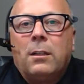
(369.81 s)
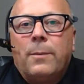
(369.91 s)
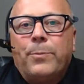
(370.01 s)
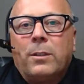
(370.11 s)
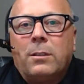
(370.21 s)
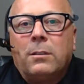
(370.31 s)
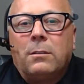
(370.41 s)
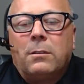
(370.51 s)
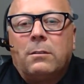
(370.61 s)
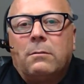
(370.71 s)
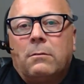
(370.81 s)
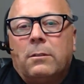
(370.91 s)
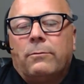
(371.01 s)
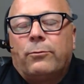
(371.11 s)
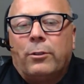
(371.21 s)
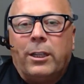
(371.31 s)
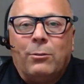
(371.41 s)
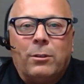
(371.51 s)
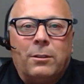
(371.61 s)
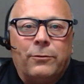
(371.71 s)
to for
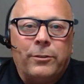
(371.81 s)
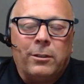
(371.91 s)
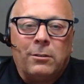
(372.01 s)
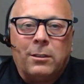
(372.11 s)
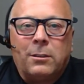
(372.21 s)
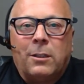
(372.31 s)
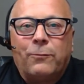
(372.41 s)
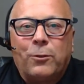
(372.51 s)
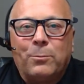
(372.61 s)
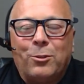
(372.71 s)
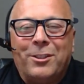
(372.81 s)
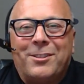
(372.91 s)
anyone to feel uncomfortable